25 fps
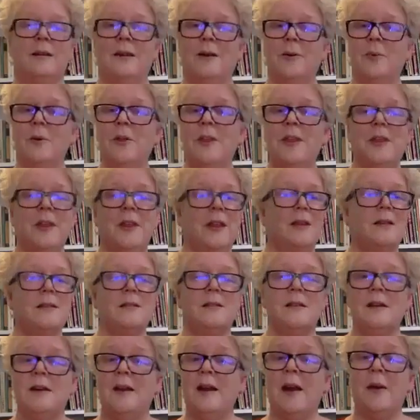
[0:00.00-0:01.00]
with things
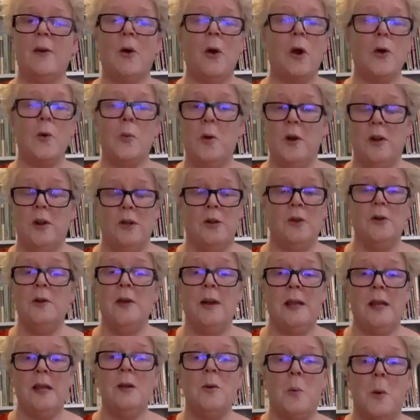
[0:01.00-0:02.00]
in our own
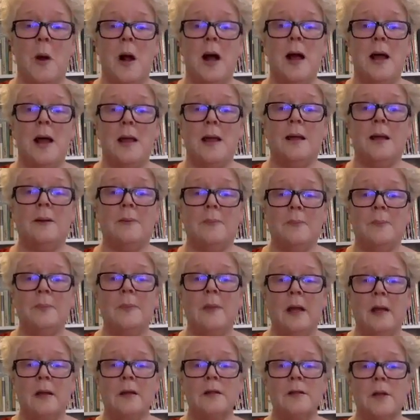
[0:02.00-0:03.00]
unique way. So